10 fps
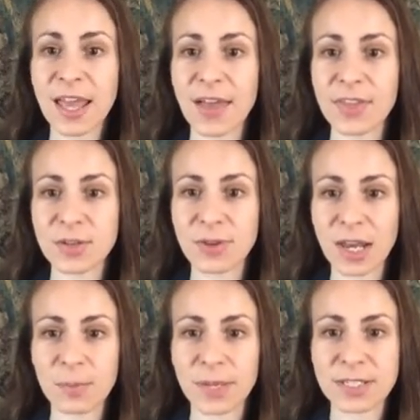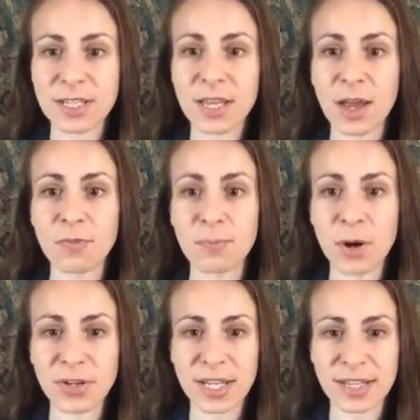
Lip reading: and the development of modern